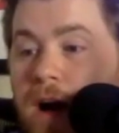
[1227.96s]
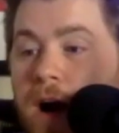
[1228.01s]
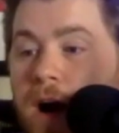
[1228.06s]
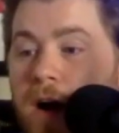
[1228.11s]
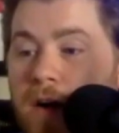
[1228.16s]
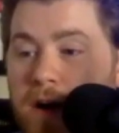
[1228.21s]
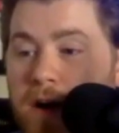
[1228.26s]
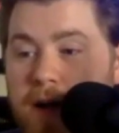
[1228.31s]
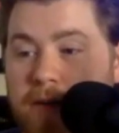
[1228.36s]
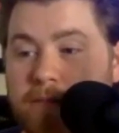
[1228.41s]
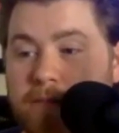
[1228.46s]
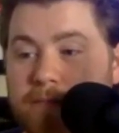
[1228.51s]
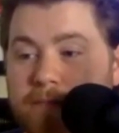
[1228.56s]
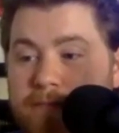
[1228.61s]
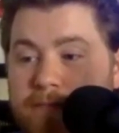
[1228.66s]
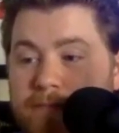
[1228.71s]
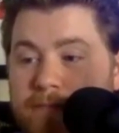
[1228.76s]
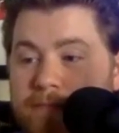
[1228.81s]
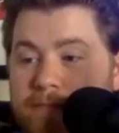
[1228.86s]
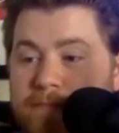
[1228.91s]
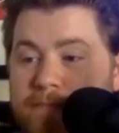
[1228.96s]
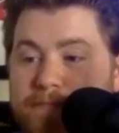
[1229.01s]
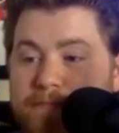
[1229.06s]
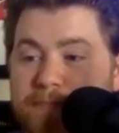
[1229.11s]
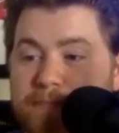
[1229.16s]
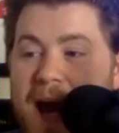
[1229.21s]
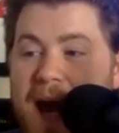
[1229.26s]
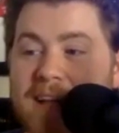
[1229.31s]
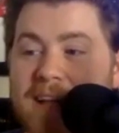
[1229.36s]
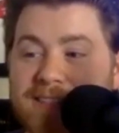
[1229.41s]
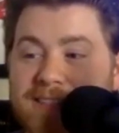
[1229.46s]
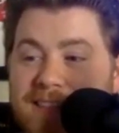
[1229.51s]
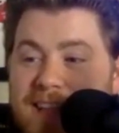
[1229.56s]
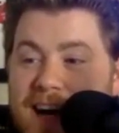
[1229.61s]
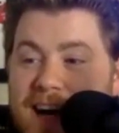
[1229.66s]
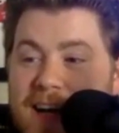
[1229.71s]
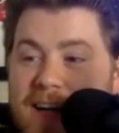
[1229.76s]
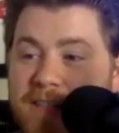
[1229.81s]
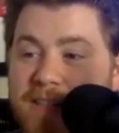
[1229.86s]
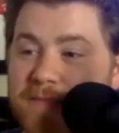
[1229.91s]
All right. Pats
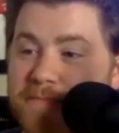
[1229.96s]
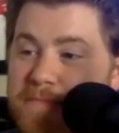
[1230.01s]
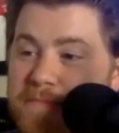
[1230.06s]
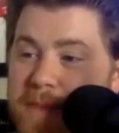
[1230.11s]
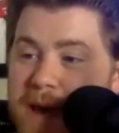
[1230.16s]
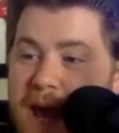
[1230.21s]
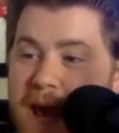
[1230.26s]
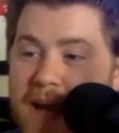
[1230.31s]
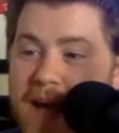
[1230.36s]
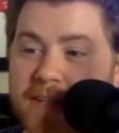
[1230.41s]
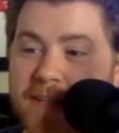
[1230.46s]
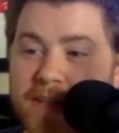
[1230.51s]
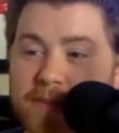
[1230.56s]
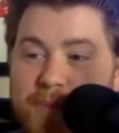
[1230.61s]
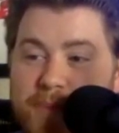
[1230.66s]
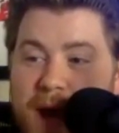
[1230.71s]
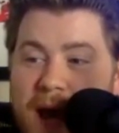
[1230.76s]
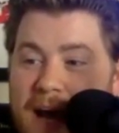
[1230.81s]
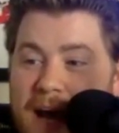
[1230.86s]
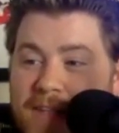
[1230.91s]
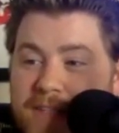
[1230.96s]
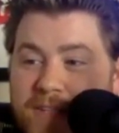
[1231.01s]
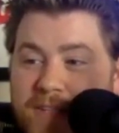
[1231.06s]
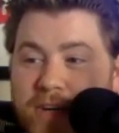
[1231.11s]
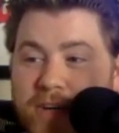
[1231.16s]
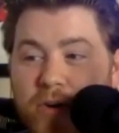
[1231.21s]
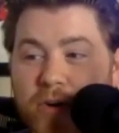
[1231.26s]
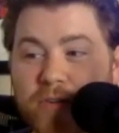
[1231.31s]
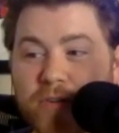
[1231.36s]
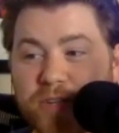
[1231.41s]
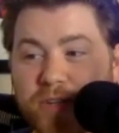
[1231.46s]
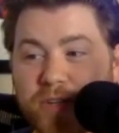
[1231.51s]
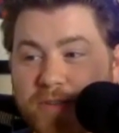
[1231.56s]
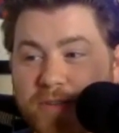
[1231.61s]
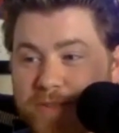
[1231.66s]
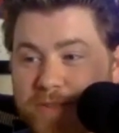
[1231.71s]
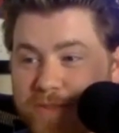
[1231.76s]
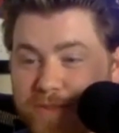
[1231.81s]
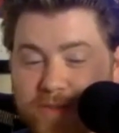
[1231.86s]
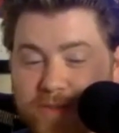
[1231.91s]
Lions, man, did the Pats coaching
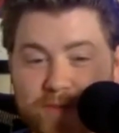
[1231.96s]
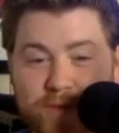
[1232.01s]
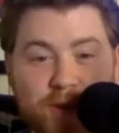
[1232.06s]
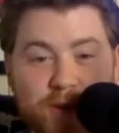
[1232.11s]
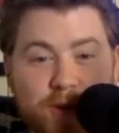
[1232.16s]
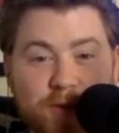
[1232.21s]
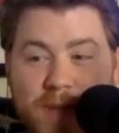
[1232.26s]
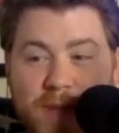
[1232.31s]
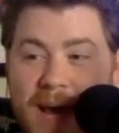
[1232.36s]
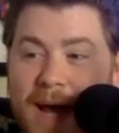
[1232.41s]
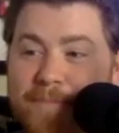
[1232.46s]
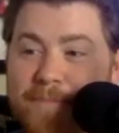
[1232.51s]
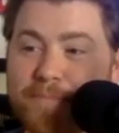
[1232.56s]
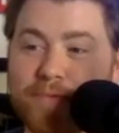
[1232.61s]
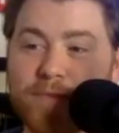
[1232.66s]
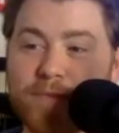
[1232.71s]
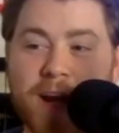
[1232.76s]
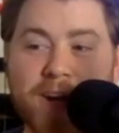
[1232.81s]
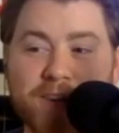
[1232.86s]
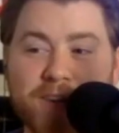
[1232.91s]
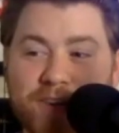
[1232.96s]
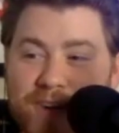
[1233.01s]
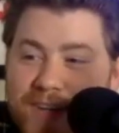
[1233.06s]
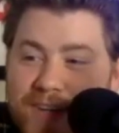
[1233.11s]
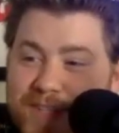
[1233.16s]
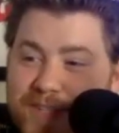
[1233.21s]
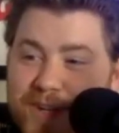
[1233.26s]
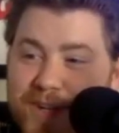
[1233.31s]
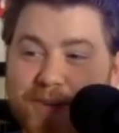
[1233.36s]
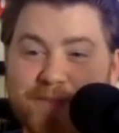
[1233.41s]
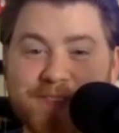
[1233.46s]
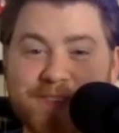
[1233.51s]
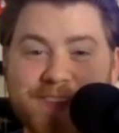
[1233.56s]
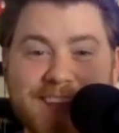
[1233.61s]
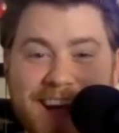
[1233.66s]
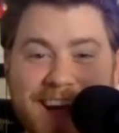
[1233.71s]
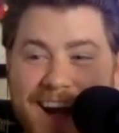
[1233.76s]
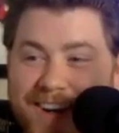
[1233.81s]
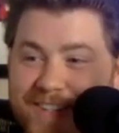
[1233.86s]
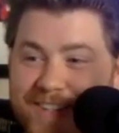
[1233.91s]
crew, that brain trust over
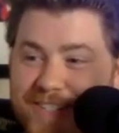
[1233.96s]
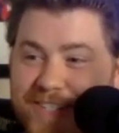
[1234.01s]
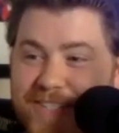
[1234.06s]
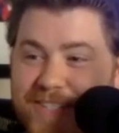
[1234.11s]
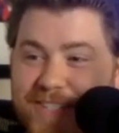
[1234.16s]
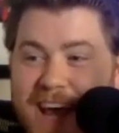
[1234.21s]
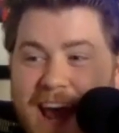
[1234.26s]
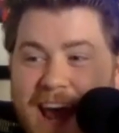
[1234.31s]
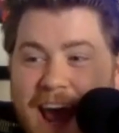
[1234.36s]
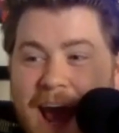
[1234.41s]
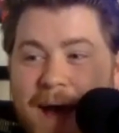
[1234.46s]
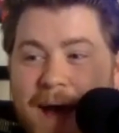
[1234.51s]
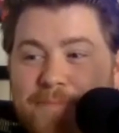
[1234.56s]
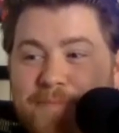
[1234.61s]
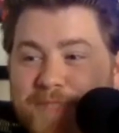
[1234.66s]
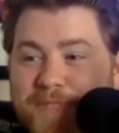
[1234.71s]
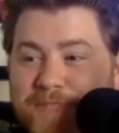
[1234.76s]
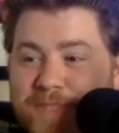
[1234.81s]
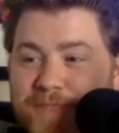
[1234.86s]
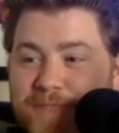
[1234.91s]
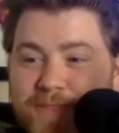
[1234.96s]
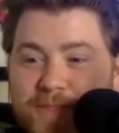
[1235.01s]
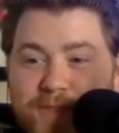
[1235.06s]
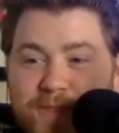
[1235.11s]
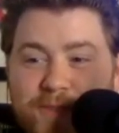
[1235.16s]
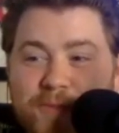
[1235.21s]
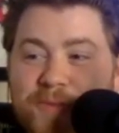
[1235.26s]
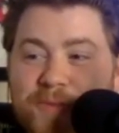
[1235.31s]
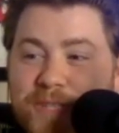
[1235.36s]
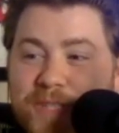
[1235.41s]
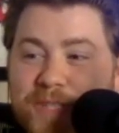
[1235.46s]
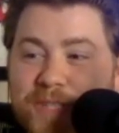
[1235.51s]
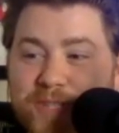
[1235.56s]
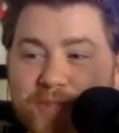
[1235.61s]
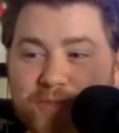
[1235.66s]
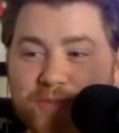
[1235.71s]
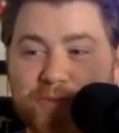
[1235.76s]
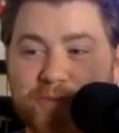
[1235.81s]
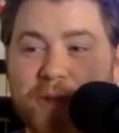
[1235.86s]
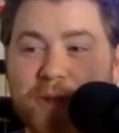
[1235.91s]
there, just absolutely
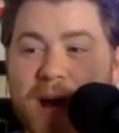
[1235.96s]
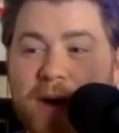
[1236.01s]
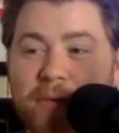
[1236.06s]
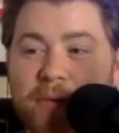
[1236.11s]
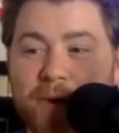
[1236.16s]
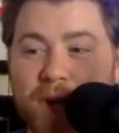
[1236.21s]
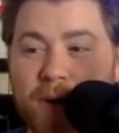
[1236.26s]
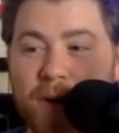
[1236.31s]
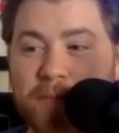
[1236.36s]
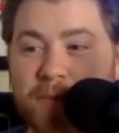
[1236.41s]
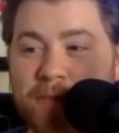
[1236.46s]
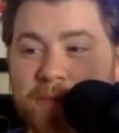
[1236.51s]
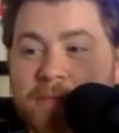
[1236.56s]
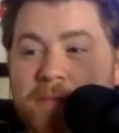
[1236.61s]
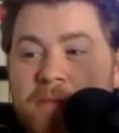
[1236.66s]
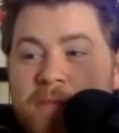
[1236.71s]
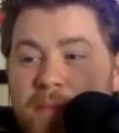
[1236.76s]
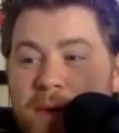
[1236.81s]
screw that one up in